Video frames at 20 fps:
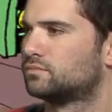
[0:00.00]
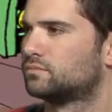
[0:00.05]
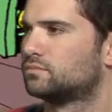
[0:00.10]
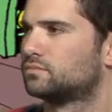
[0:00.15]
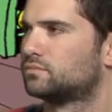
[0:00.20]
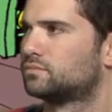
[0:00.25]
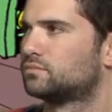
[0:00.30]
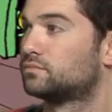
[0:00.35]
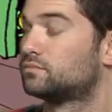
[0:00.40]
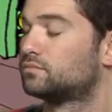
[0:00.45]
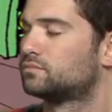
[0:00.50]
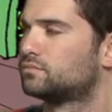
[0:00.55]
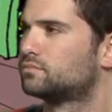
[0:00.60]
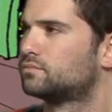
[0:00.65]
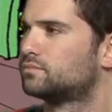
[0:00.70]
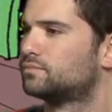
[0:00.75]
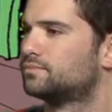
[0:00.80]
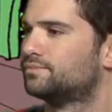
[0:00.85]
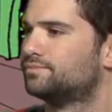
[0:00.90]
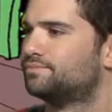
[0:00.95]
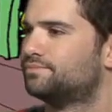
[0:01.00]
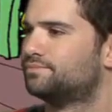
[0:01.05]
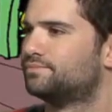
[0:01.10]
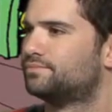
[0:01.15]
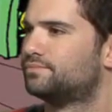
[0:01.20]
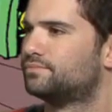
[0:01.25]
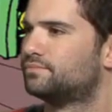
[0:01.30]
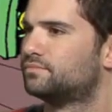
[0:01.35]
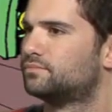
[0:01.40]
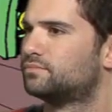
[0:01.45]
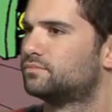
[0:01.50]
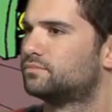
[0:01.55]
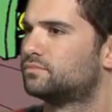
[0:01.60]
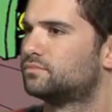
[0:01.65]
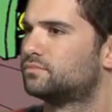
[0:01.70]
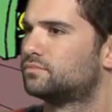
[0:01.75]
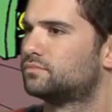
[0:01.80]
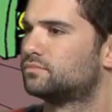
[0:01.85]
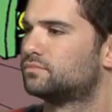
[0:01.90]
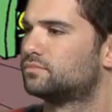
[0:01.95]

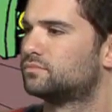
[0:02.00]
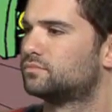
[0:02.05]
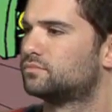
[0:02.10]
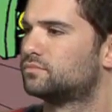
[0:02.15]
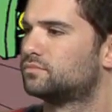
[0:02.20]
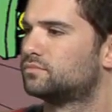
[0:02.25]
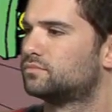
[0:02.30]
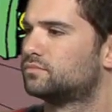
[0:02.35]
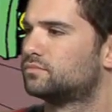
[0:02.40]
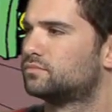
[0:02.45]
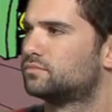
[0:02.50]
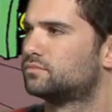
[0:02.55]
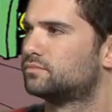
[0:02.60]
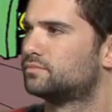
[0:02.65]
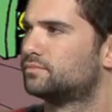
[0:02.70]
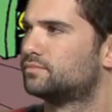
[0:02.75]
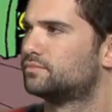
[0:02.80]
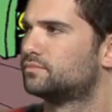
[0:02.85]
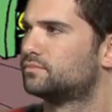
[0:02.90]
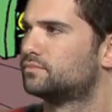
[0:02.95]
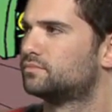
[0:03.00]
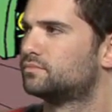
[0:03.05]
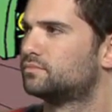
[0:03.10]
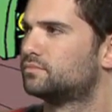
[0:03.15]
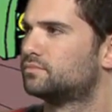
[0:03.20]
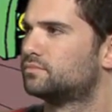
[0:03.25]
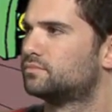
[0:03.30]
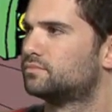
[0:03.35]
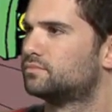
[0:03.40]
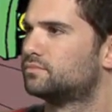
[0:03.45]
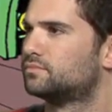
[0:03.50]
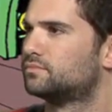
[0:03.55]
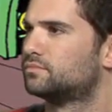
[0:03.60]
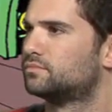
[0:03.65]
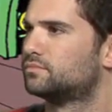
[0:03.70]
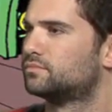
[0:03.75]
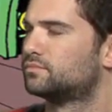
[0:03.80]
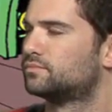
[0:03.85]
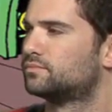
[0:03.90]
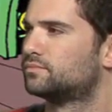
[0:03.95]

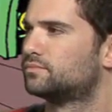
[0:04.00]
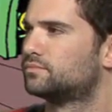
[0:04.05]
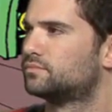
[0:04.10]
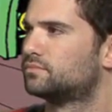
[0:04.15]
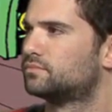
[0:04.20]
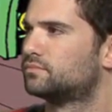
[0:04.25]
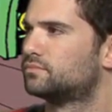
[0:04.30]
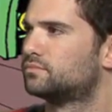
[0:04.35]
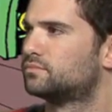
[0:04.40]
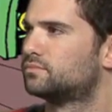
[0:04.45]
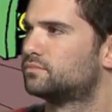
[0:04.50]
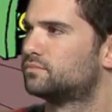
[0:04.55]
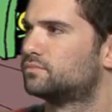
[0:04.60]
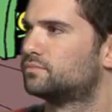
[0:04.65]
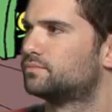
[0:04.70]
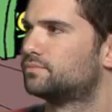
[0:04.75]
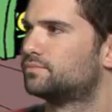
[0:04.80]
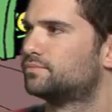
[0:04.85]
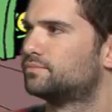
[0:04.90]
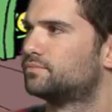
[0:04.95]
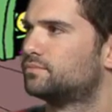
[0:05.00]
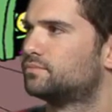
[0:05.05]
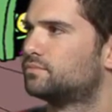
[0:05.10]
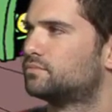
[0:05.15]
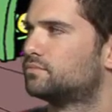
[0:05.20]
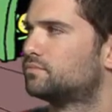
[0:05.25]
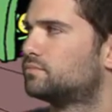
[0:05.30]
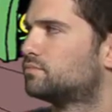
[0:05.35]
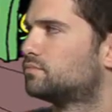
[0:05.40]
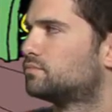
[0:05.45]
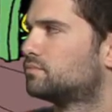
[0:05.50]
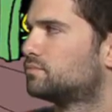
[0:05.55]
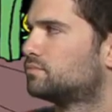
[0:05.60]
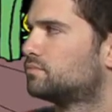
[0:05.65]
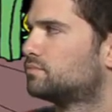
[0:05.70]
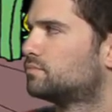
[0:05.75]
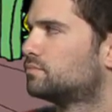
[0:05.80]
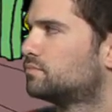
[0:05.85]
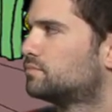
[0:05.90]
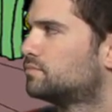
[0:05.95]

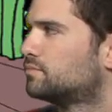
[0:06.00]
[no speech]